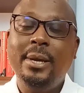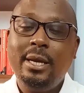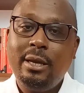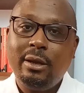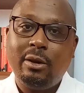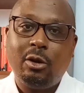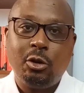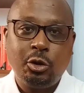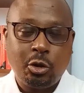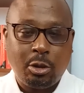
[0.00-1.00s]
be
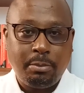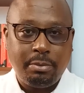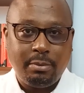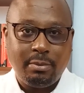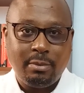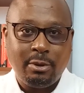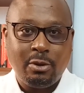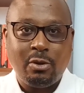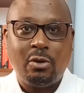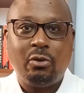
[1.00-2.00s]
on top
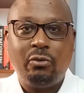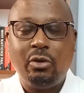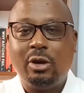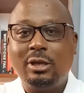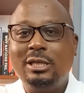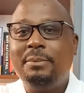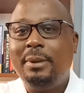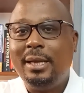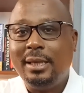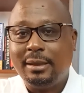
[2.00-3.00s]
of your
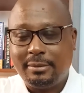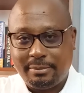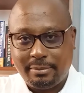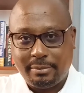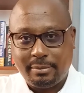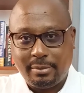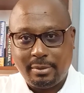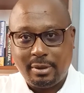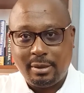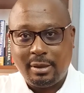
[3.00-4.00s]
spending.
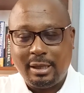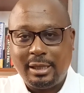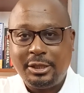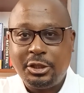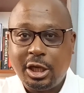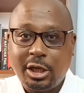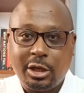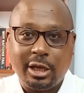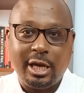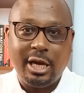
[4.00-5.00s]
Check
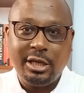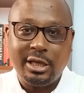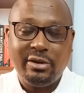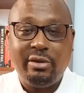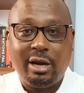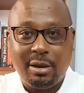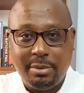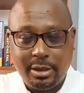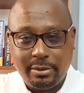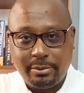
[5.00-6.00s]
each and every
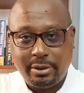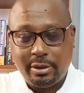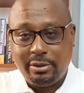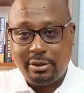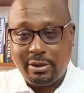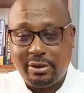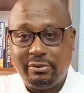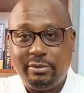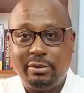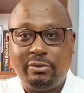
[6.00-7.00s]
habit that you
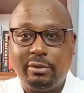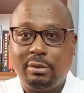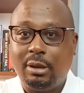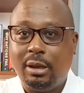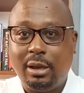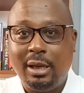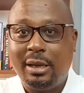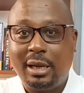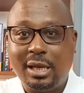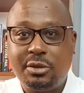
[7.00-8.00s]
have
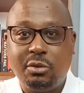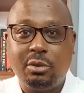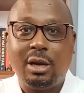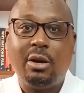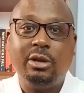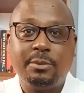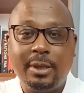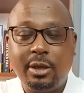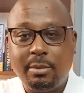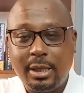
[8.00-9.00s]
in regards to how you're
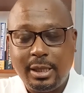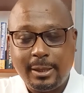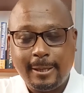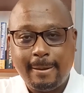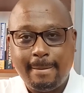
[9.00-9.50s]
spending your money.